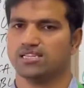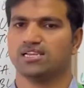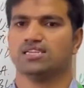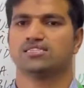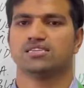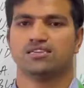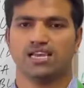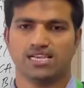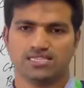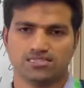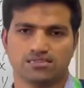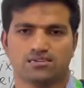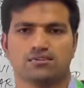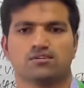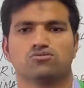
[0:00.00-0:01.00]
there is
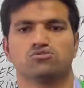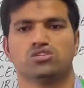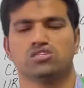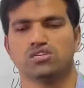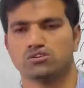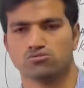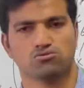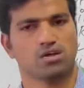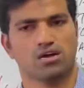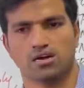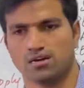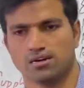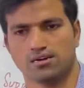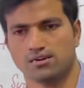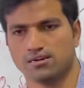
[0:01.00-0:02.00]
less oxygen to the
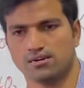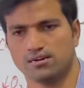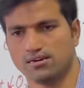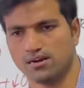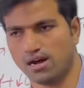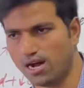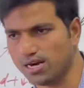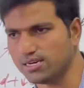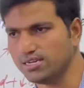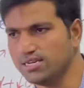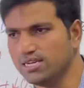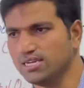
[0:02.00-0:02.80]
heart.